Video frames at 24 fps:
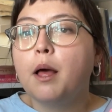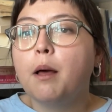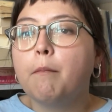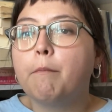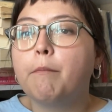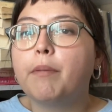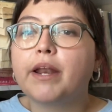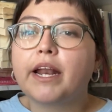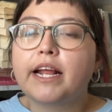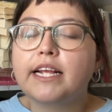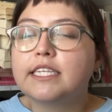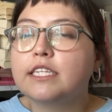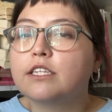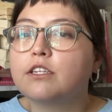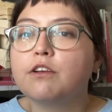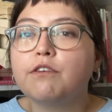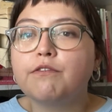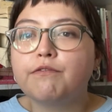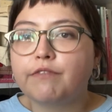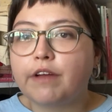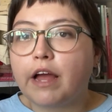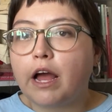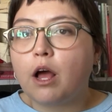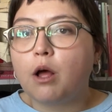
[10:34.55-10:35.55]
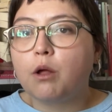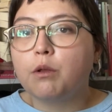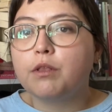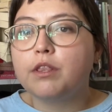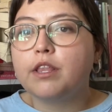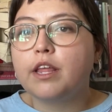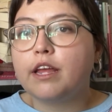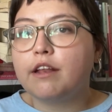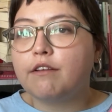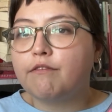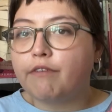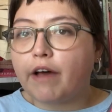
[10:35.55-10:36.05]
but I still found
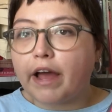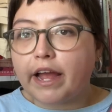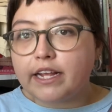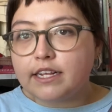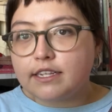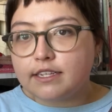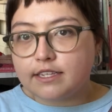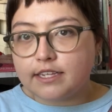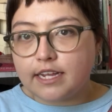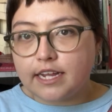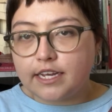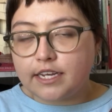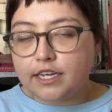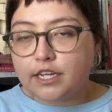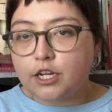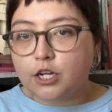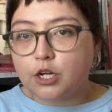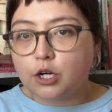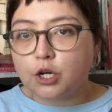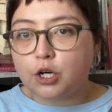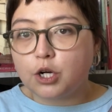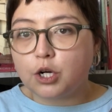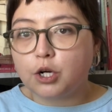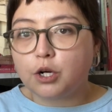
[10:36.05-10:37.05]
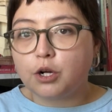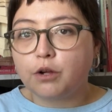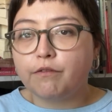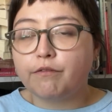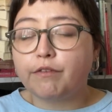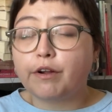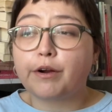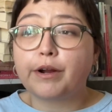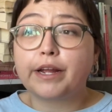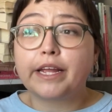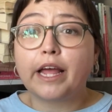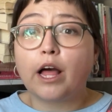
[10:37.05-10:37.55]
the advice in here
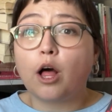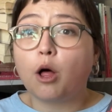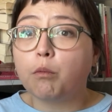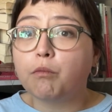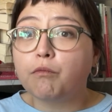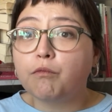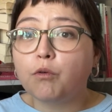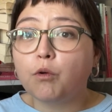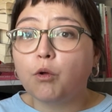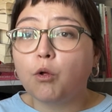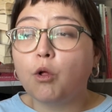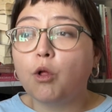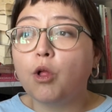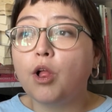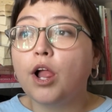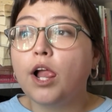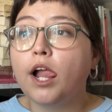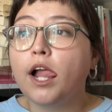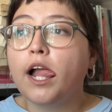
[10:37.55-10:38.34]
very helpful.